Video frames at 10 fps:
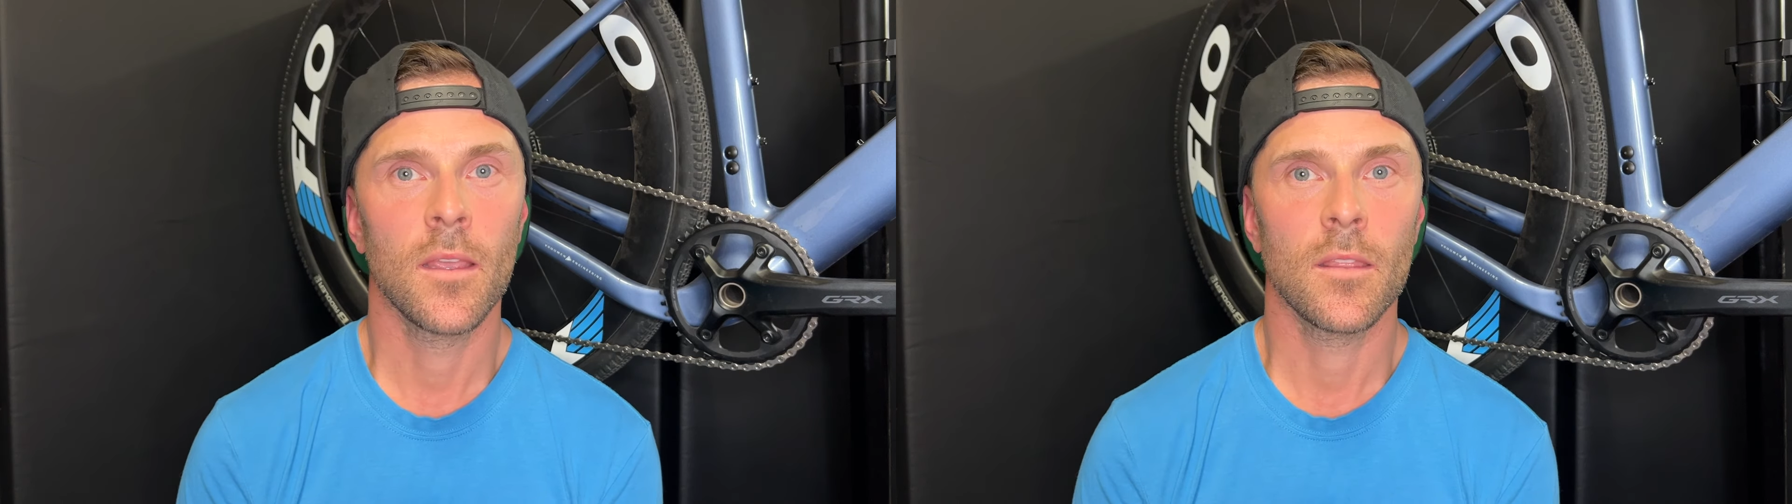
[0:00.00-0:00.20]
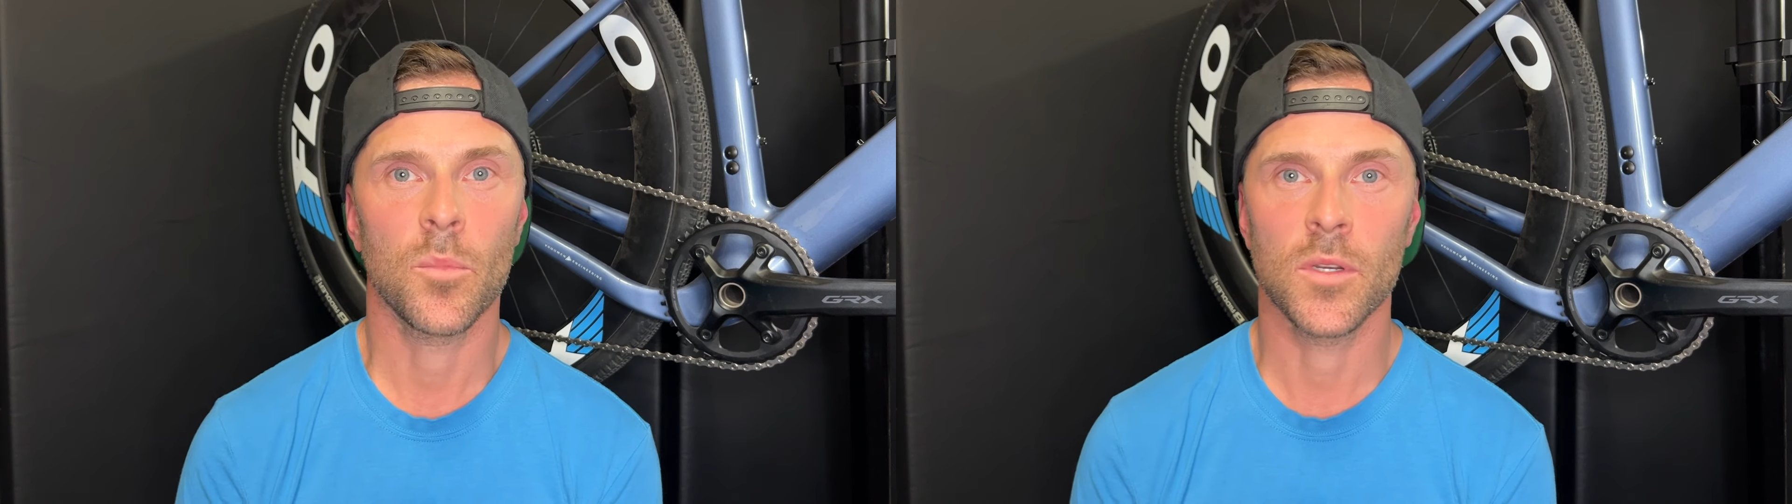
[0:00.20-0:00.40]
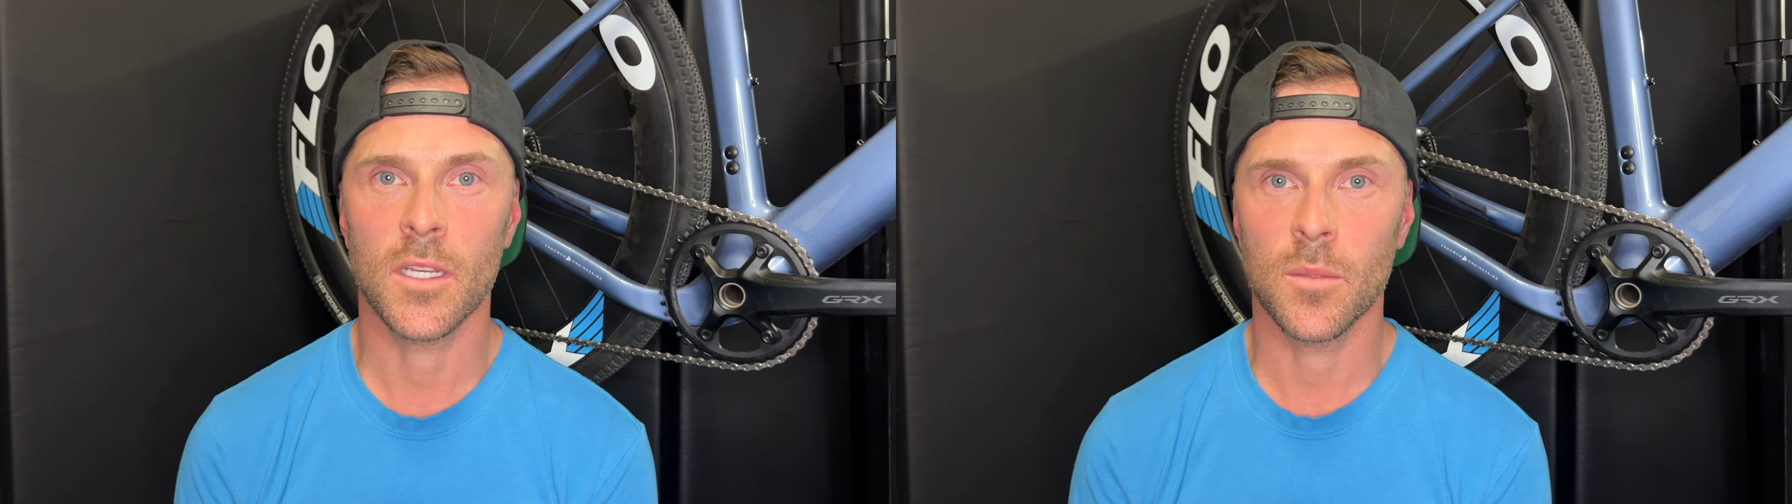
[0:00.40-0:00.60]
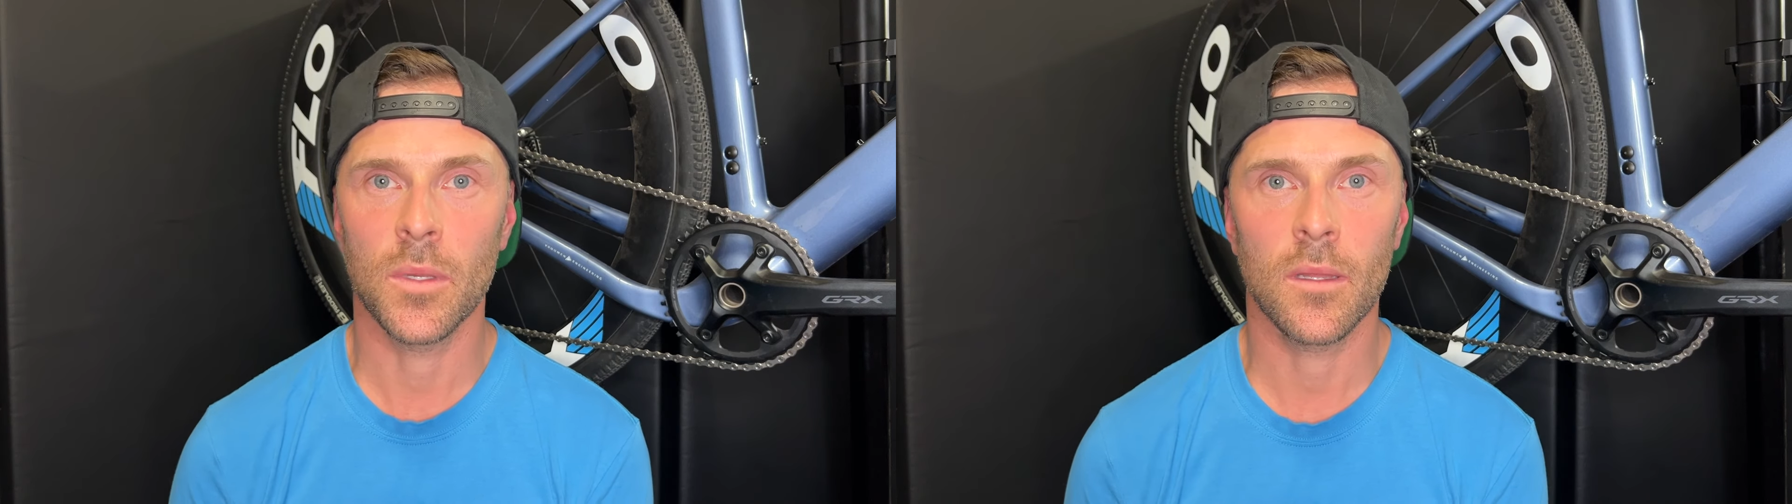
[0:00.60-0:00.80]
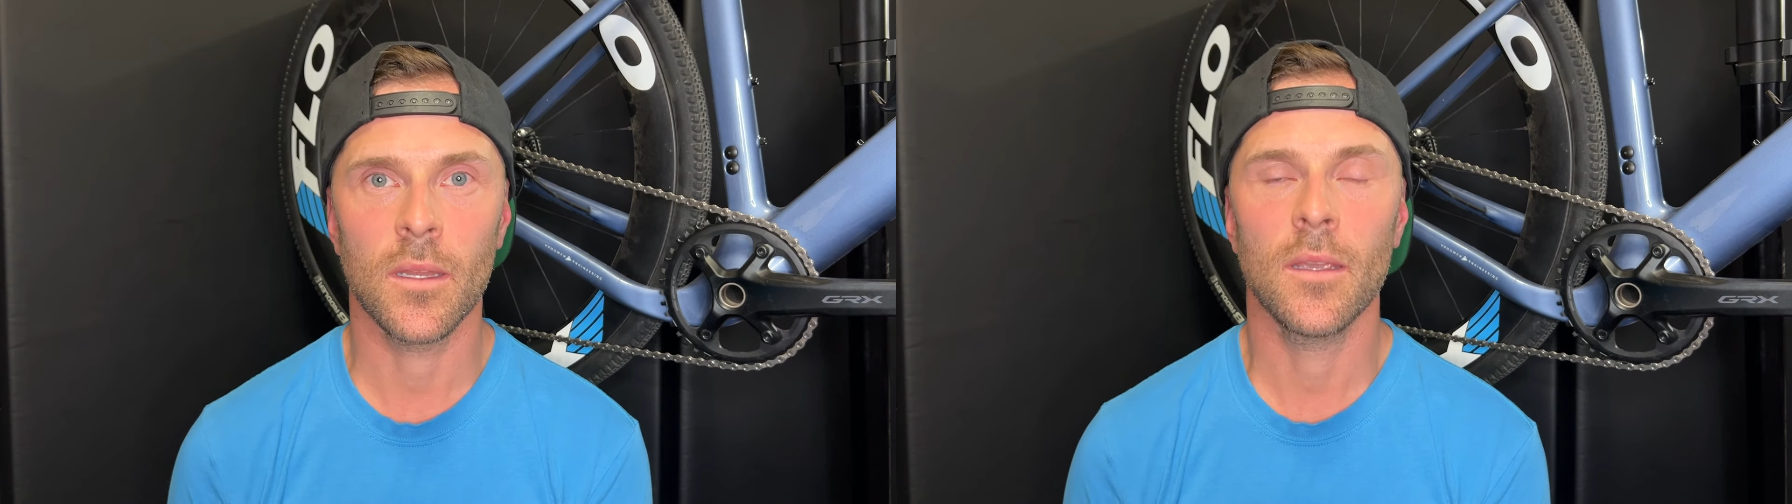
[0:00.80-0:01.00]
the
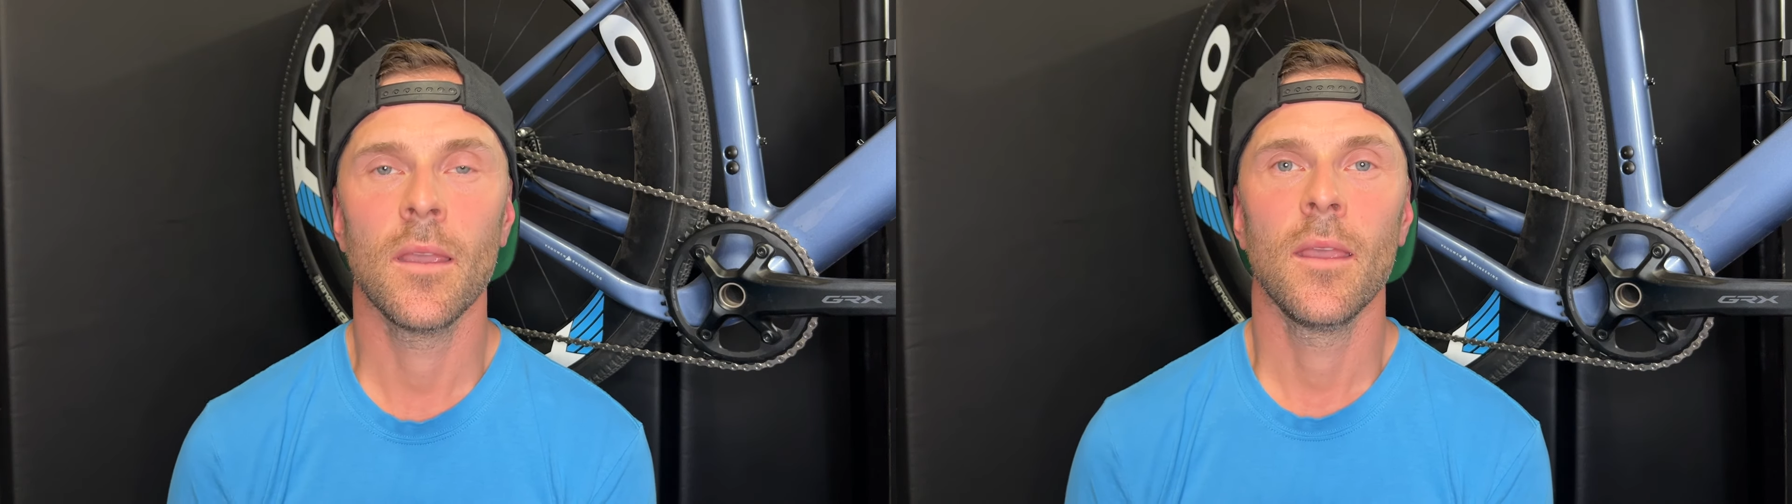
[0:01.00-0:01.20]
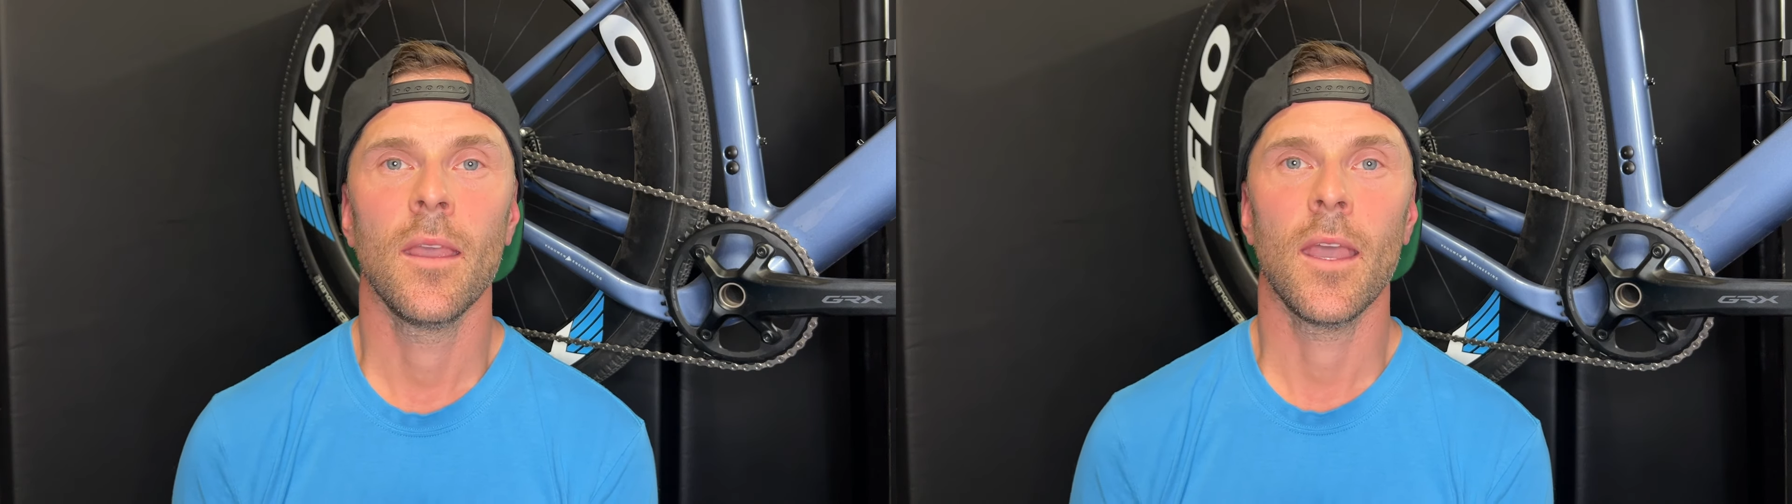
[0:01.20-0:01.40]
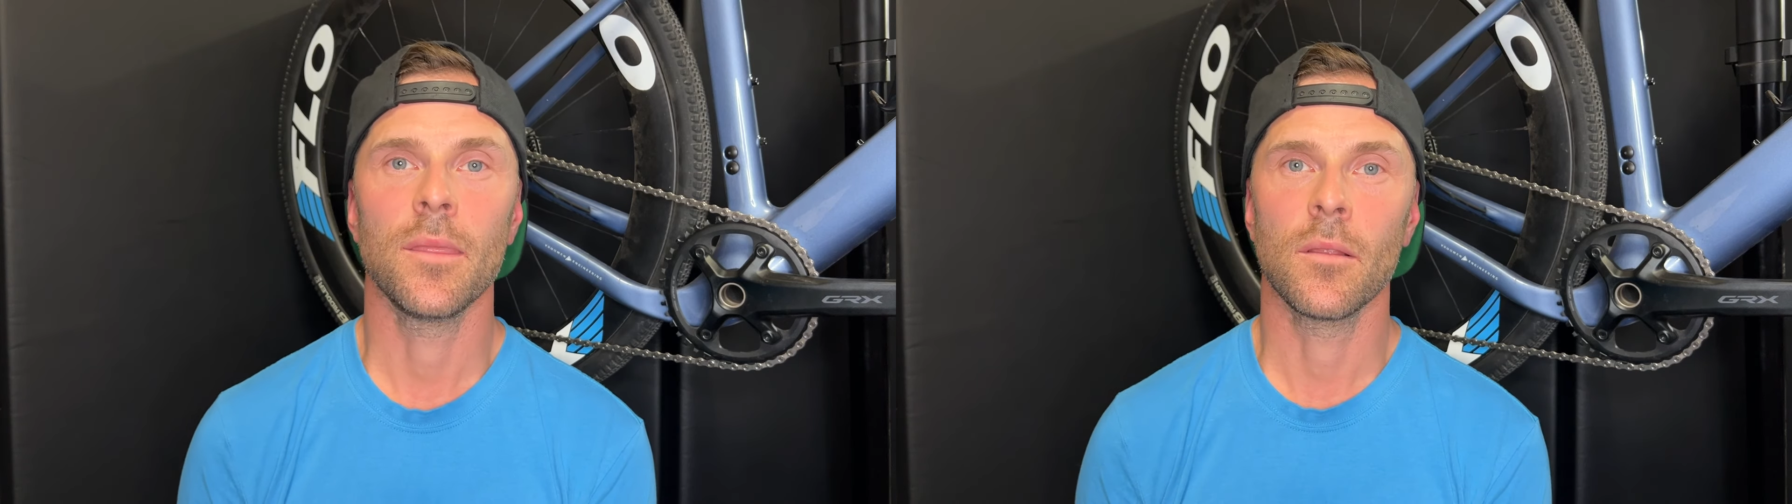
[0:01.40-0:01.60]
predictability, and